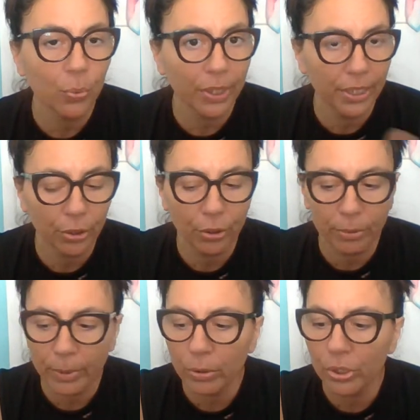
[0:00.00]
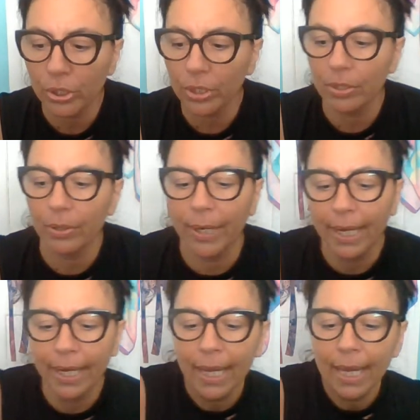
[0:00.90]
within your emotions,
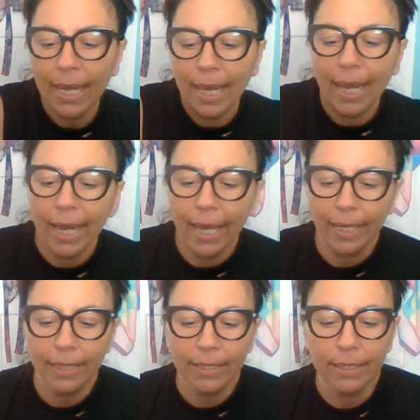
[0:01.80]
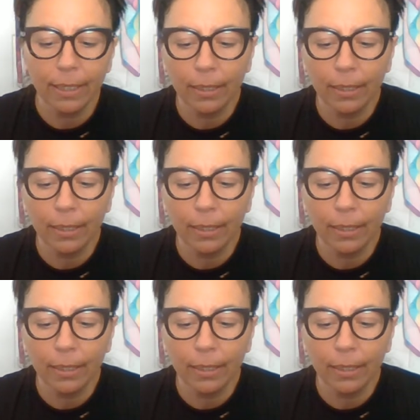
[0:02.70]
okay? And